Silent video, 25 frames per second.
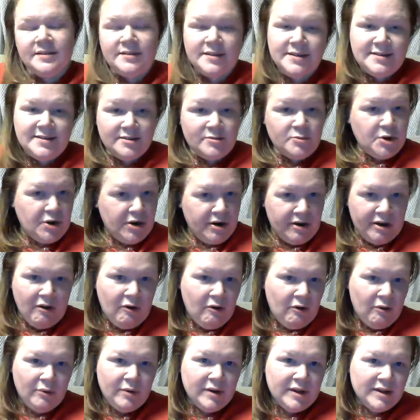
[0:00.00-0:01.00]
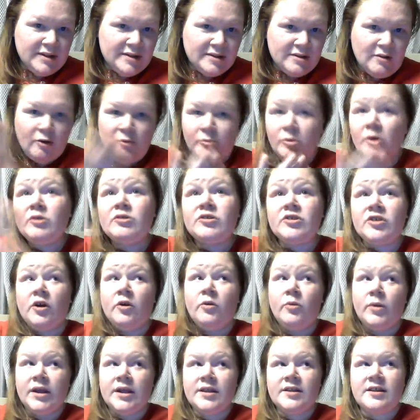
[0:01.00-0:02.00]
This is where I almost
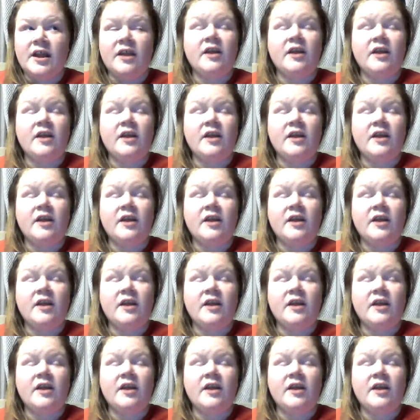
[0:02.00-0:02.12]
always,